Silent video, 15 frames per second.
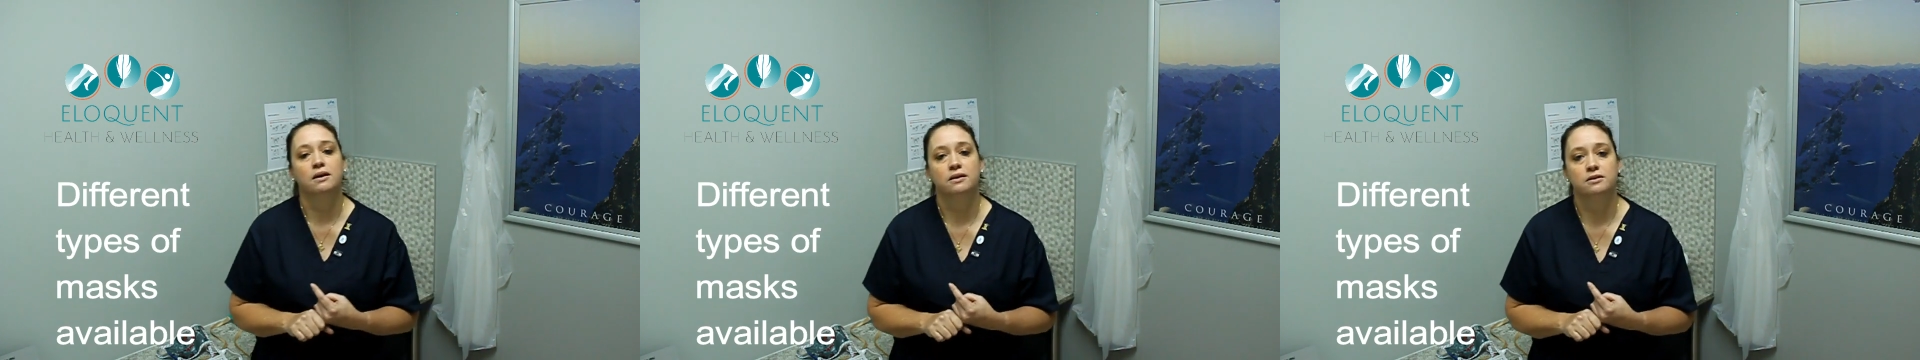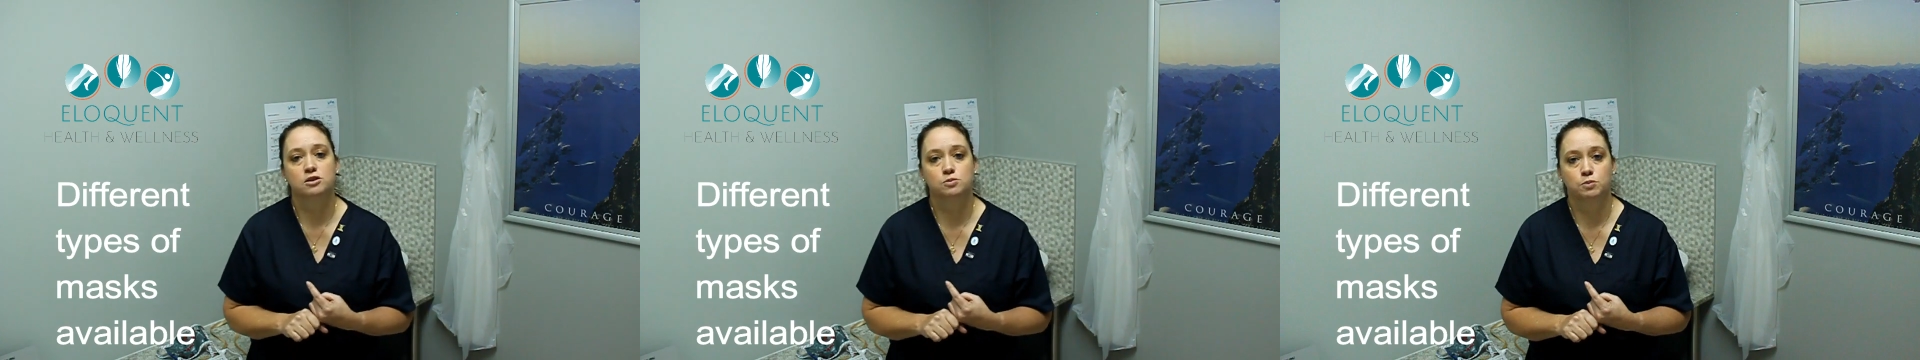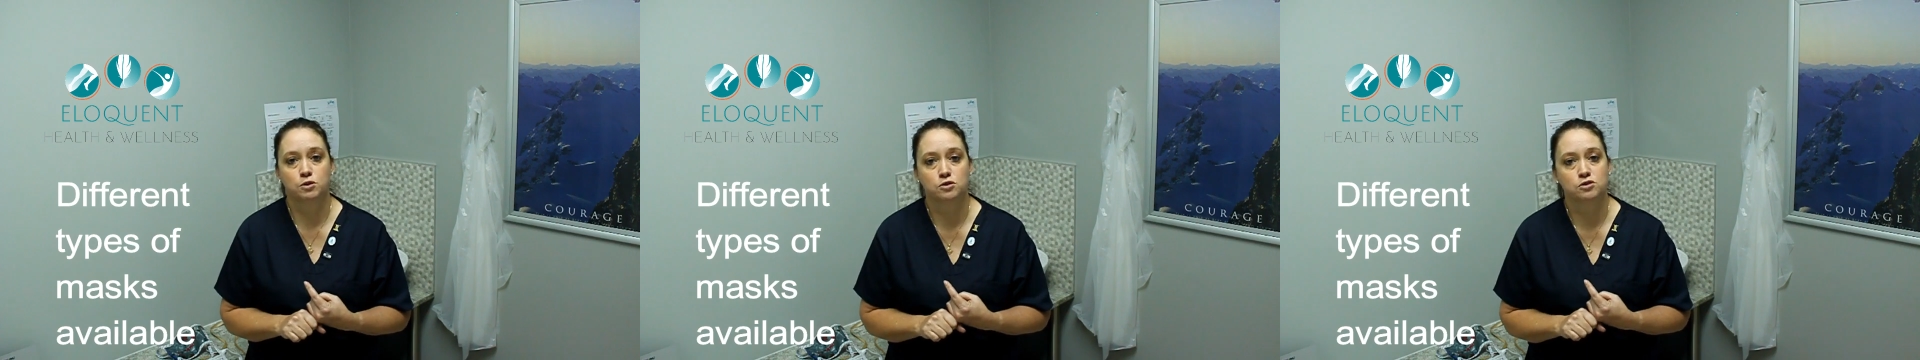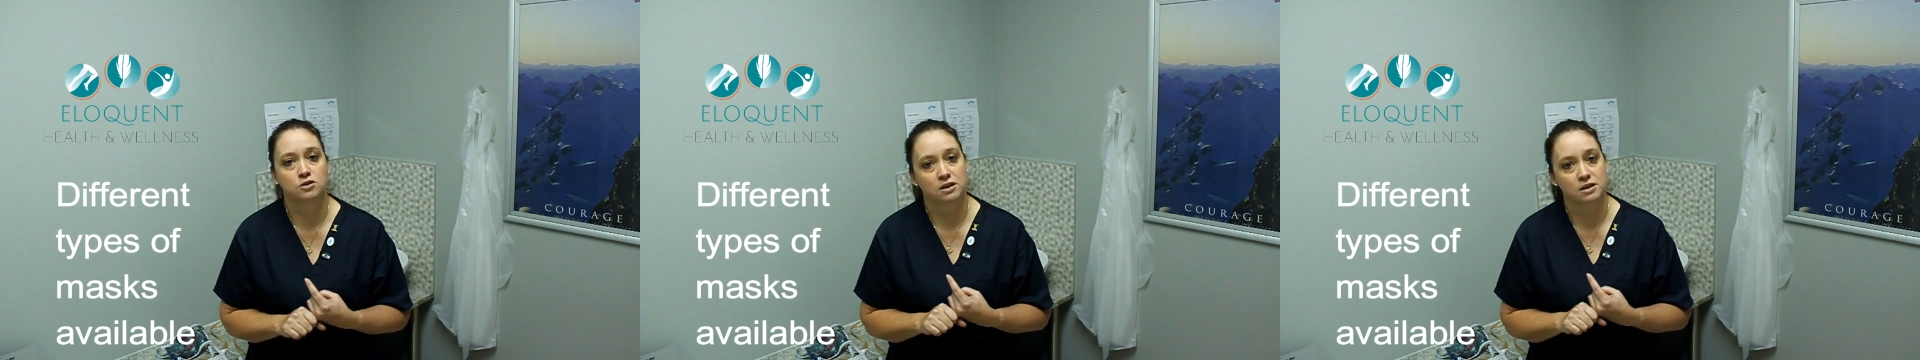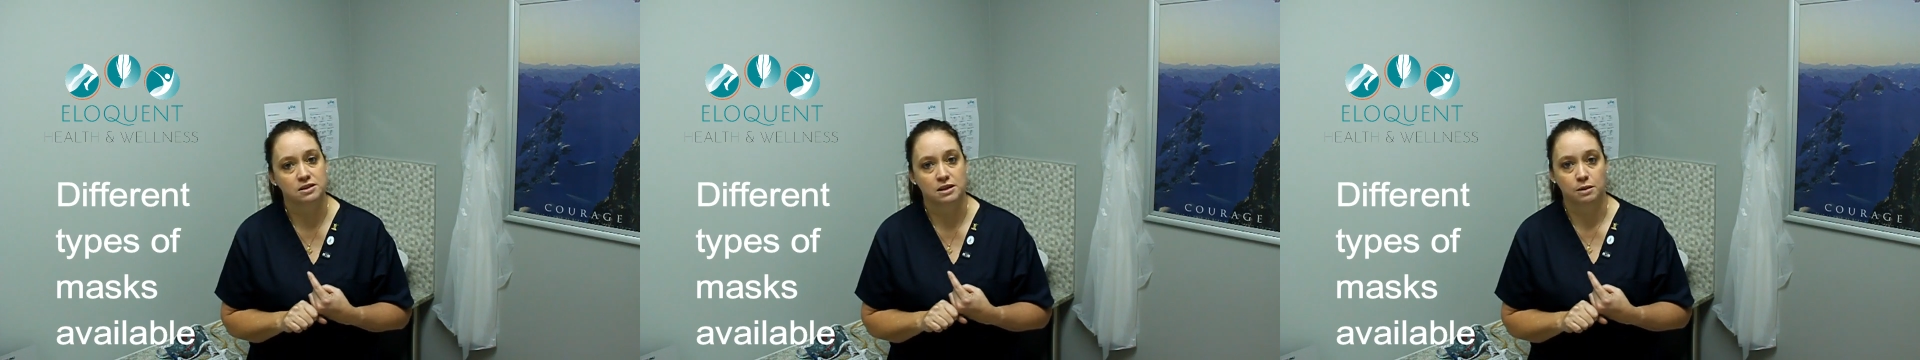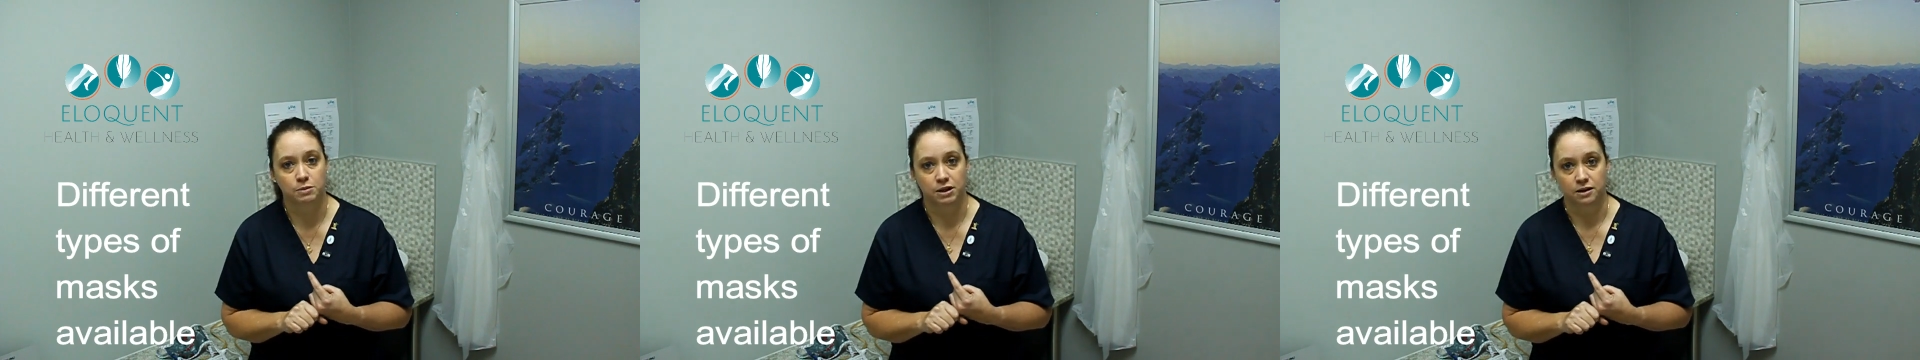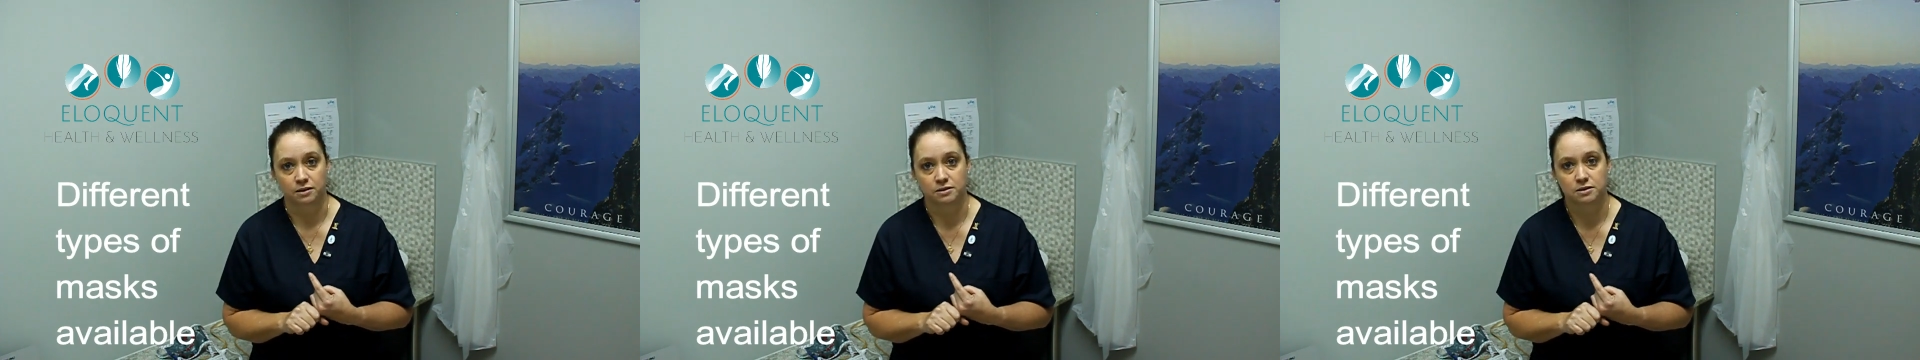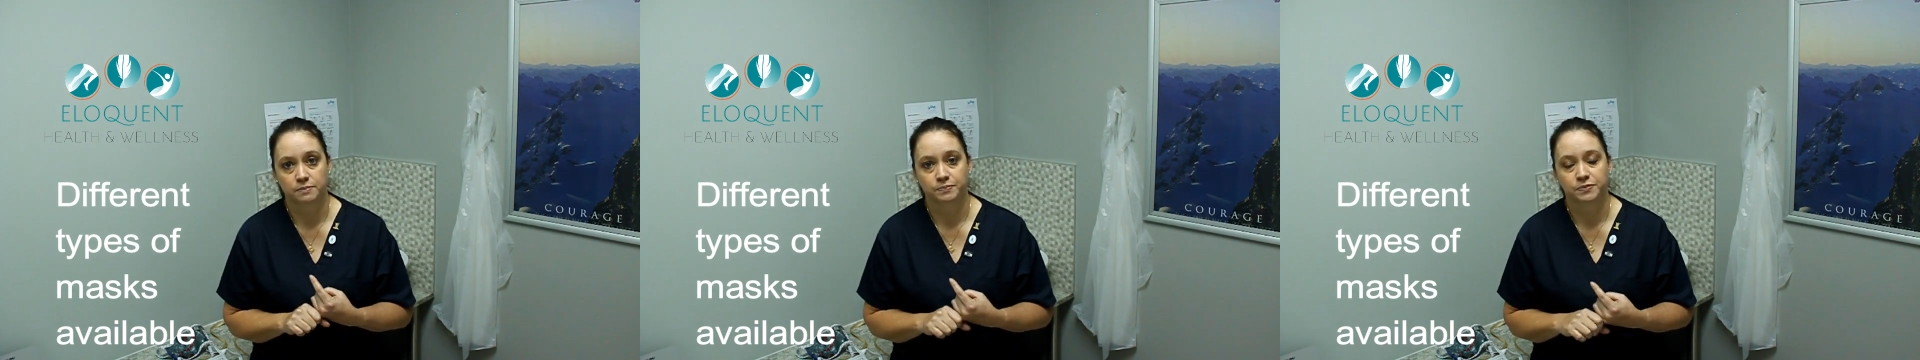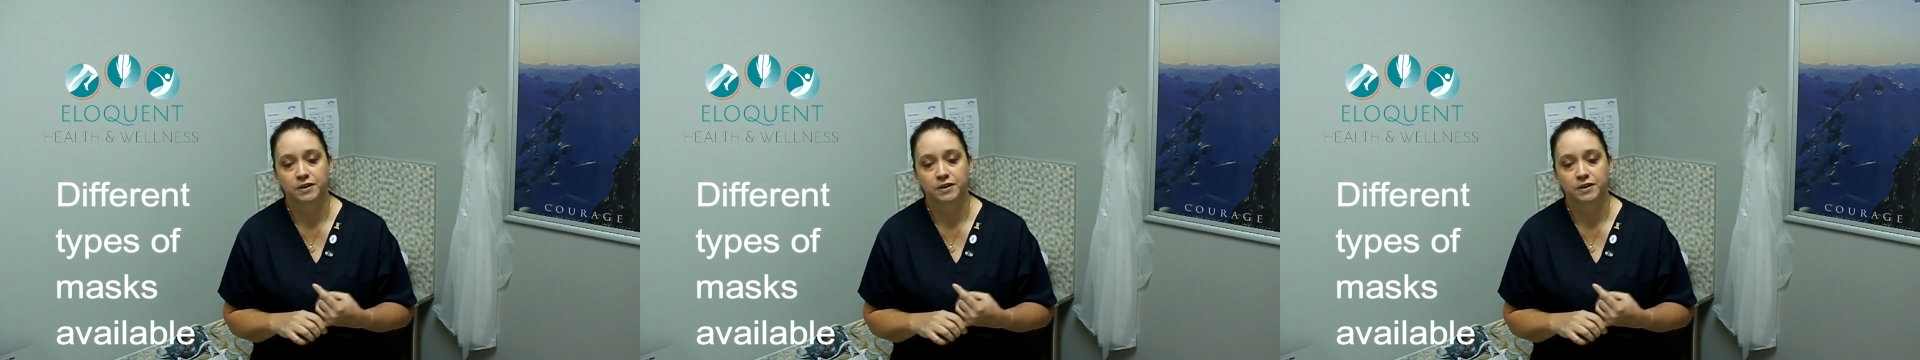dispersion is imminent.